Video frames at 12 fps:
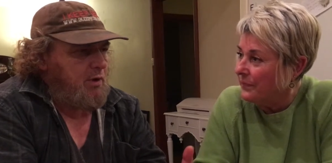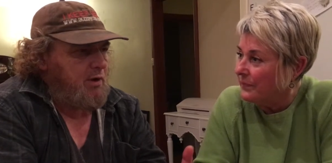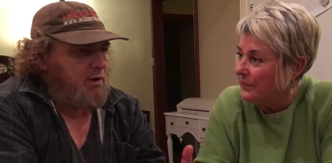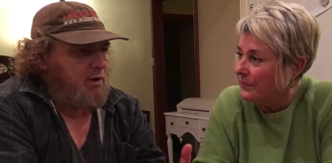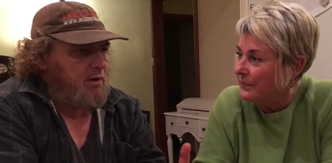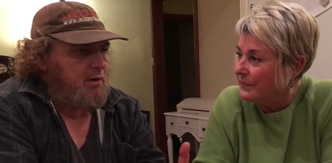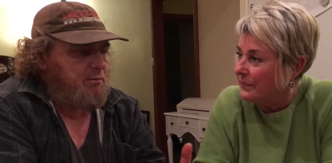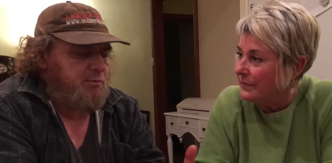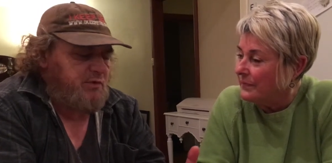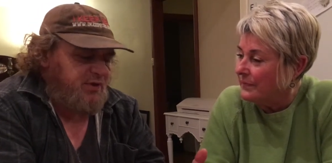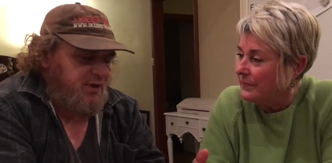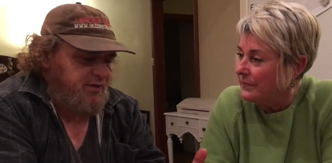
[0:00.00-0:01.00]
Speaker 1: um,
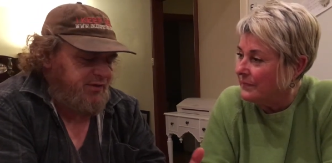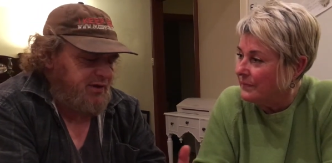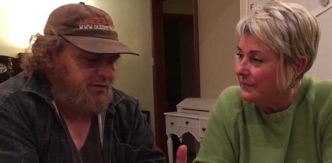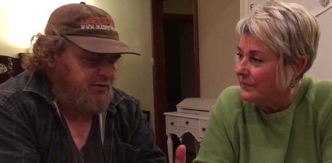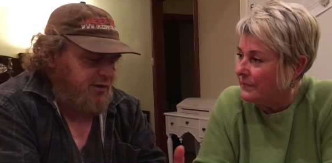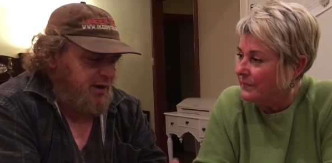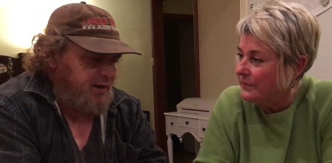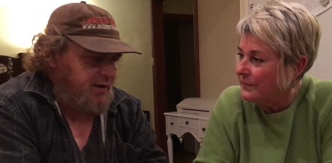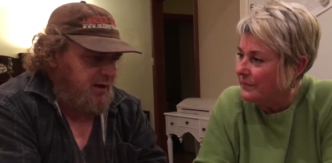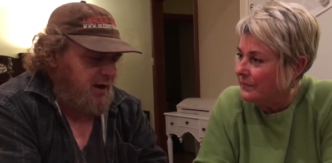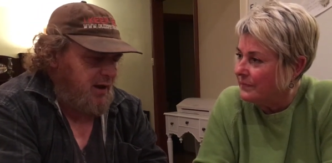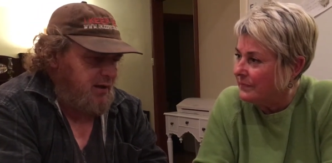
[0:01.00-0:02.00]
th things
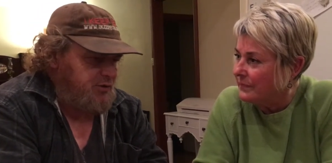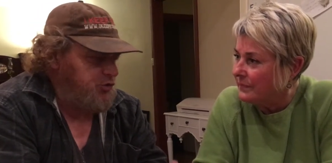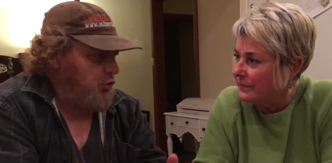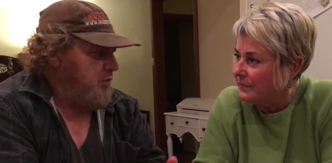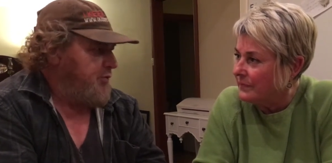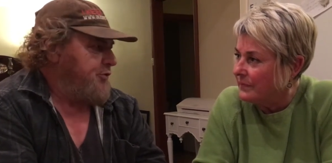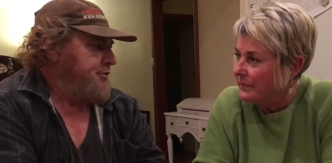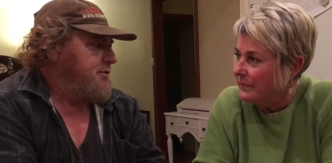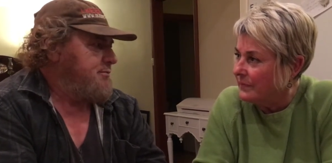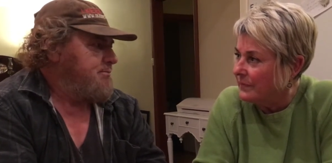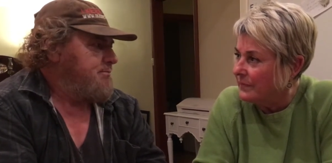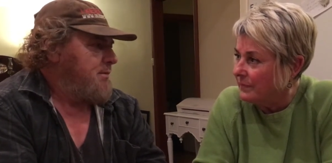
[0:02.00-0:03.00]
like uh, chalk brood,
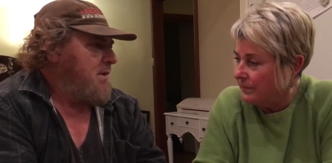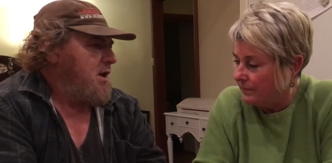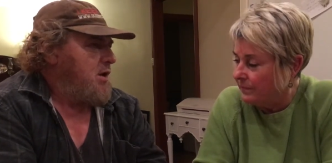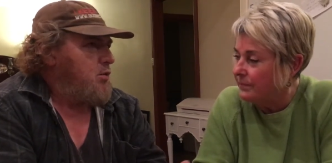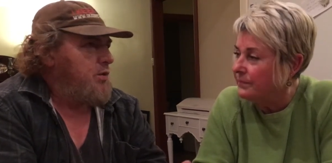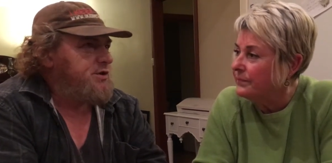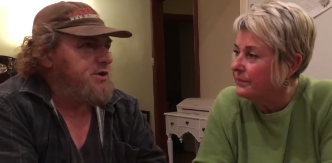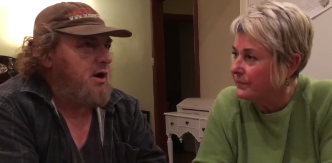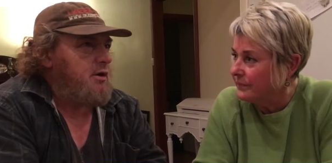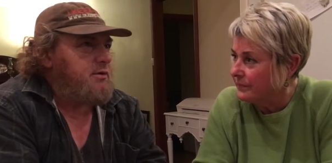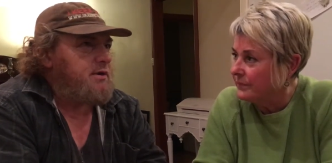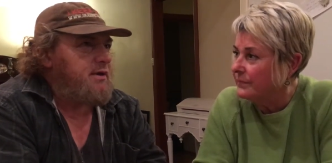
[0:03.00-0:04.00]
mm -hmm. which
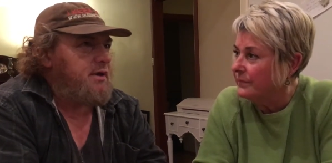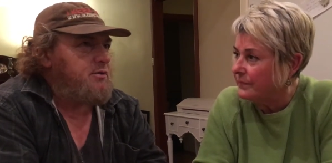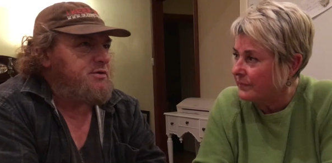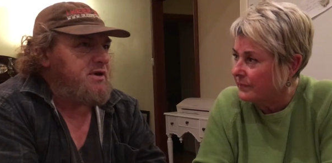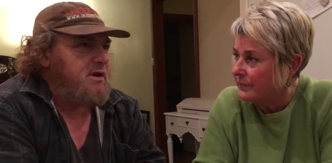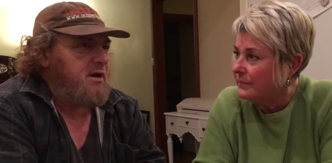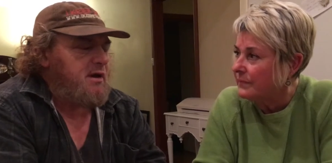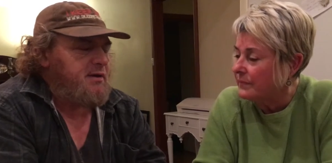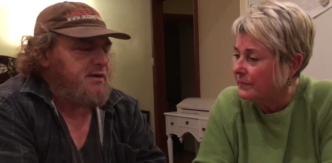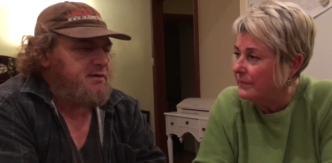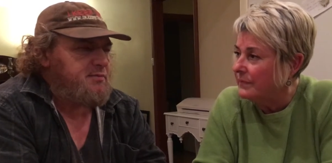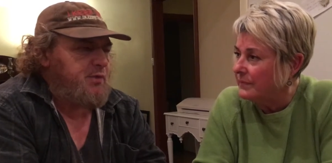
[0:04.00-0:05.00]
currently there was a
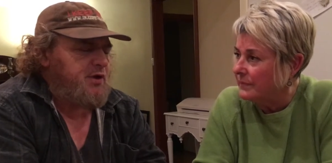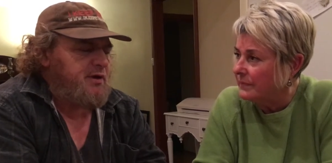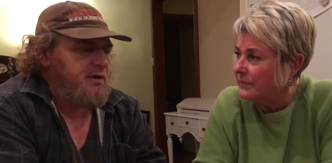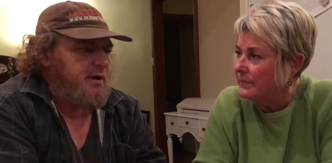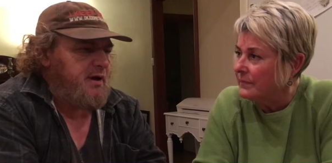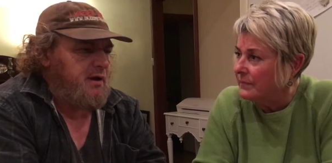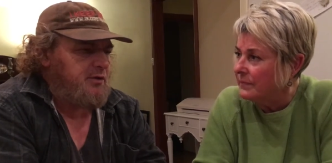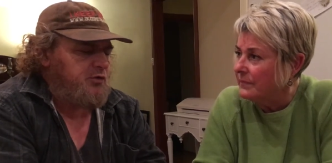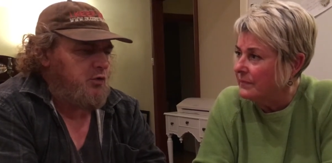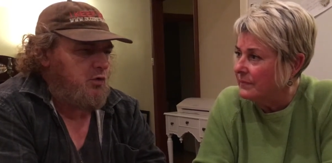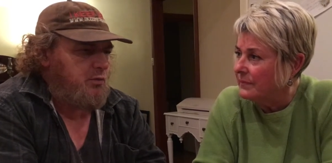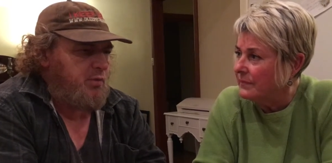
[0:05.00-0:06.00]
uh, there's been uh,
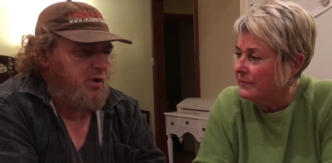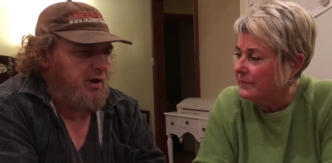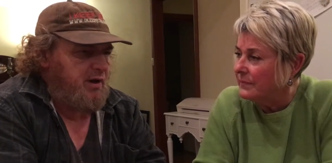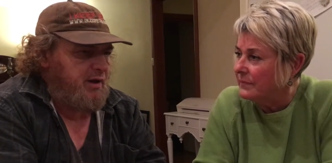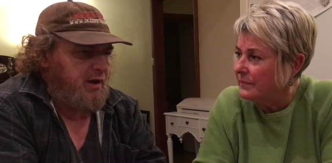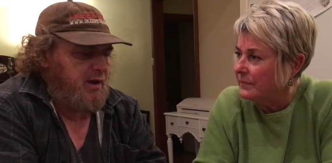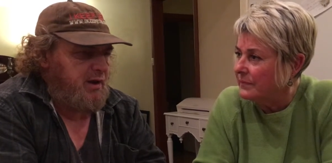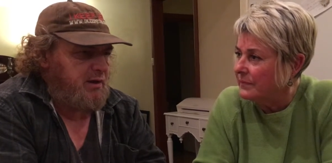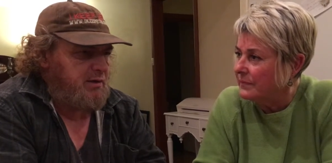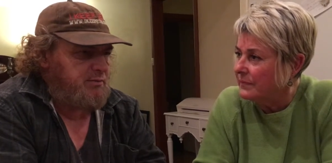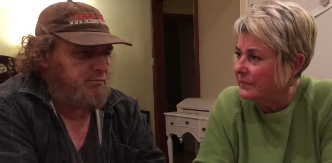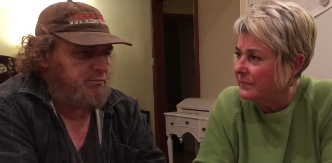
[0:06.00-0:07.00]
talk by
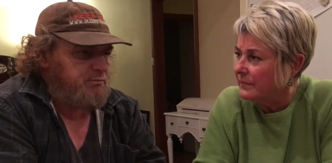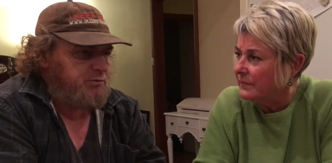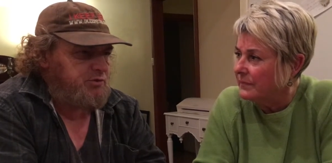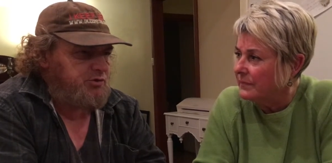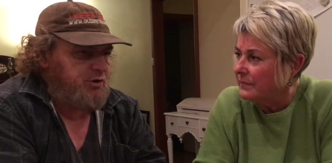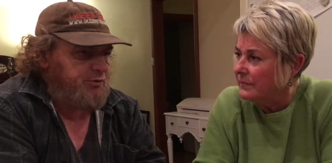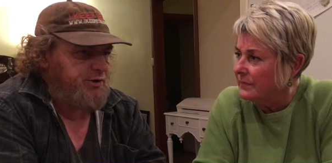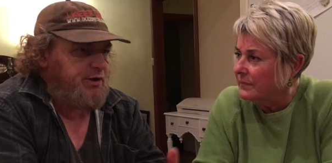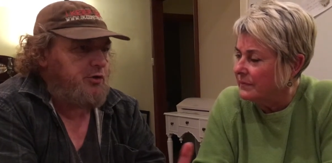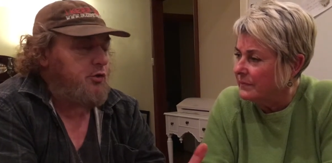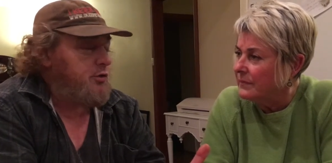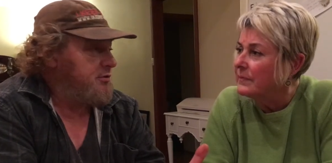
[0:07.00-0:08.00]
uh, Jody
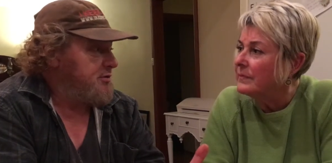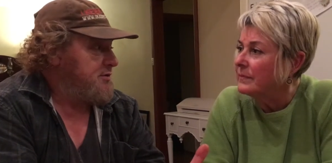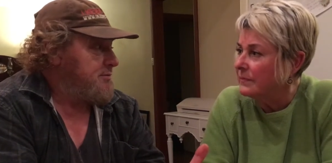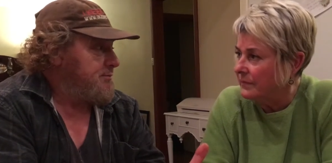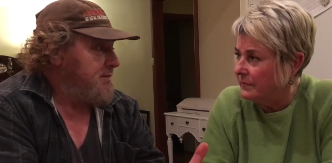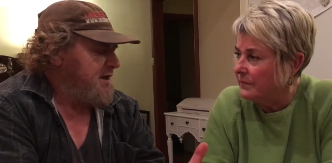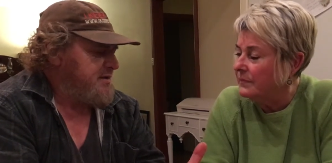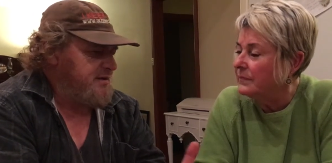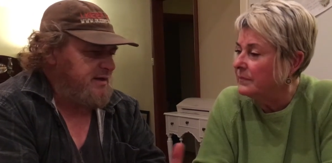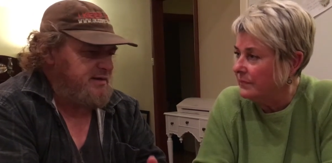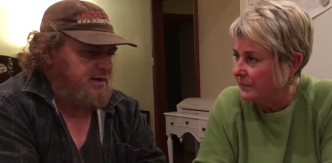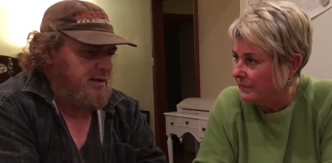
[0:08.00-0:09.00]
Gerdts mm -hmm. as
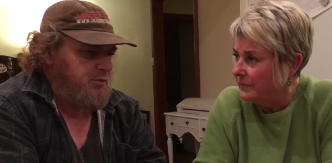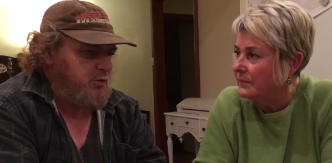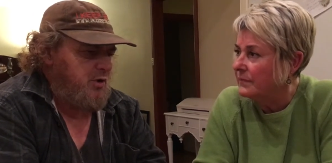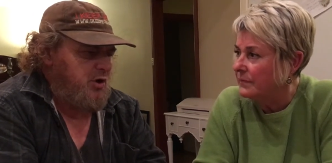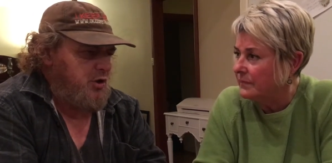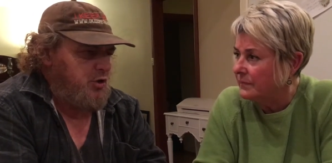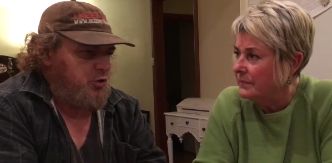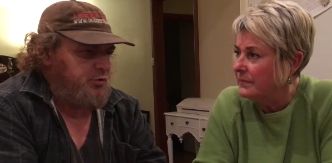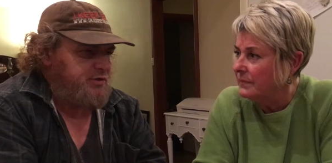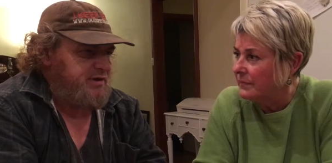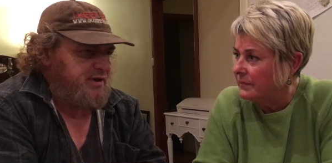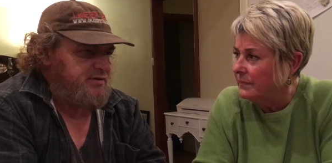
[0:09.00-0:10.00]
an example,
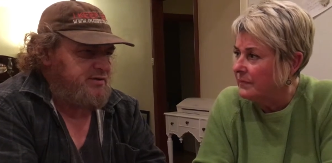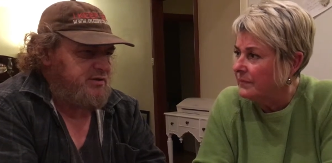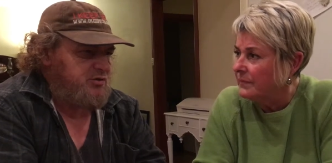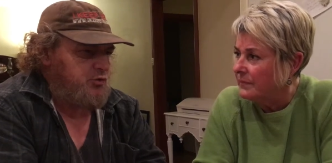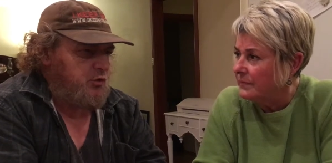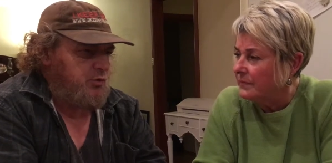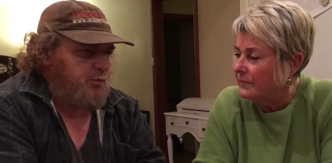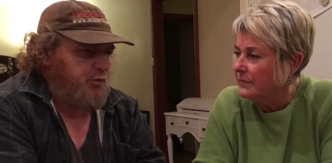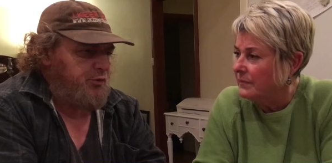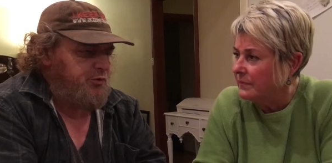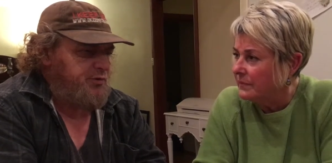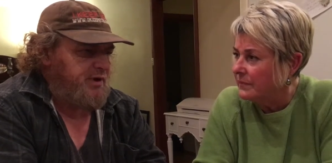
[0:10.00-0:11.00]
who says that chalk
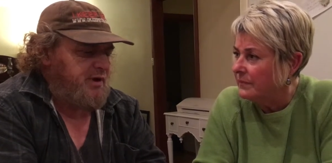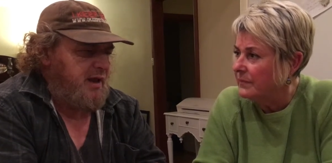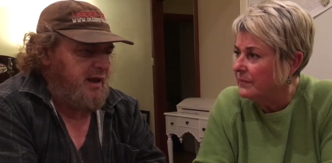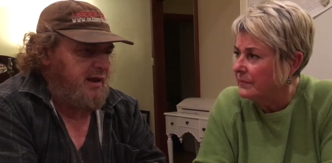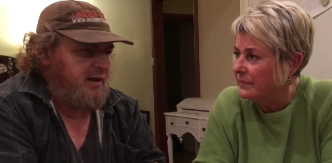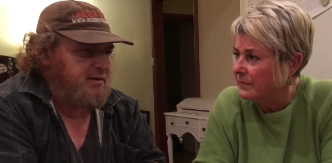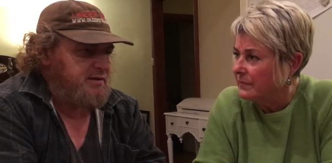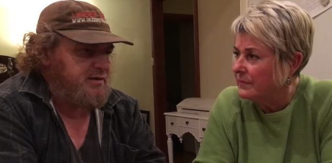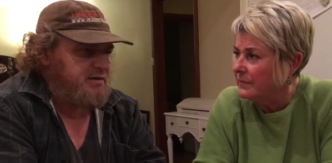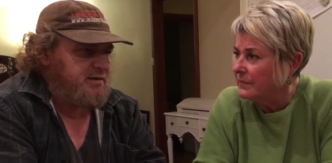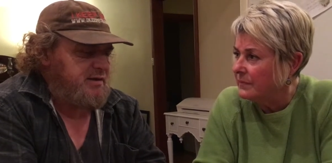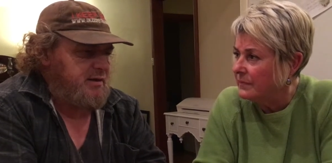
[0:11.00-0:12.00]
brood
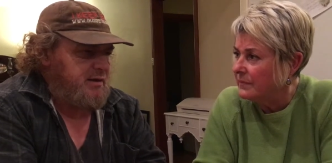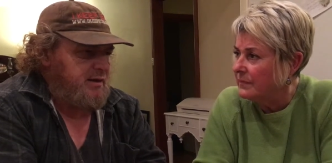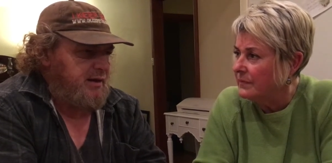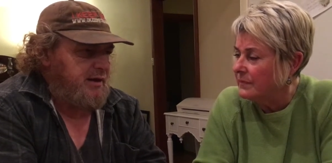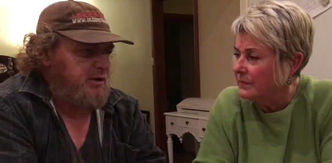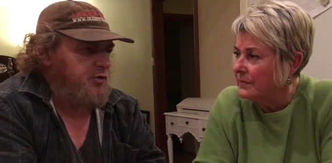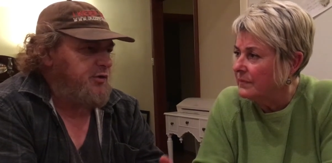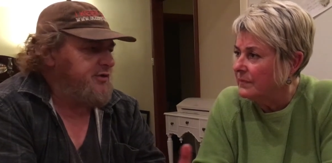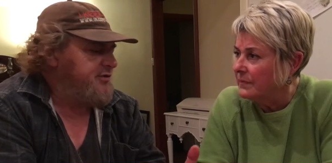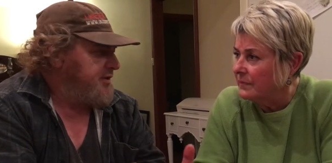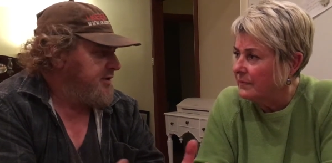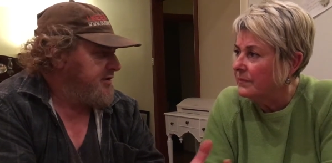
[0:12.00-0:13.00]
has
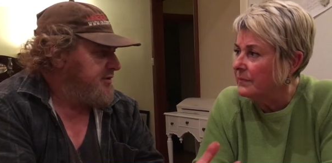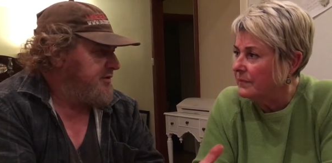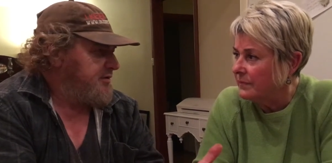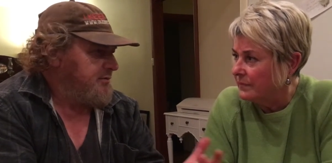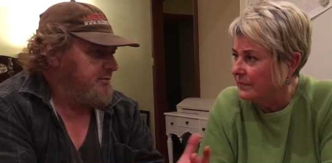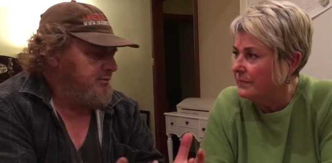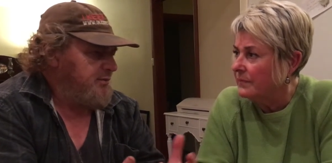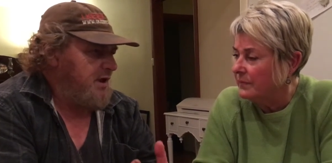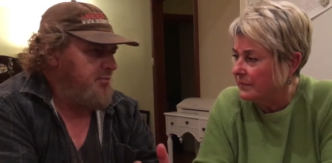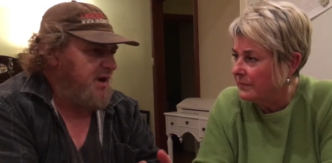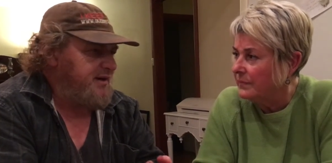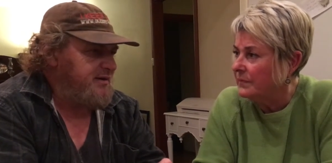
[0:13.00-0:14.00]
increased in its
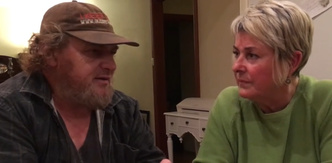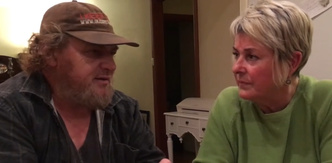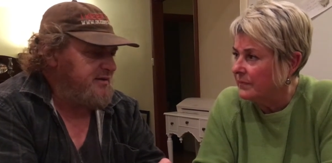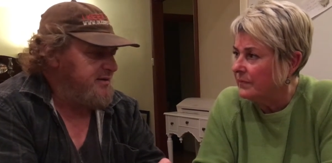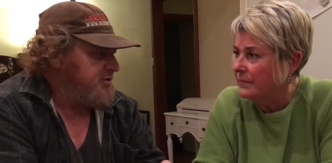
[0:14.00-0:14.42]
abundance in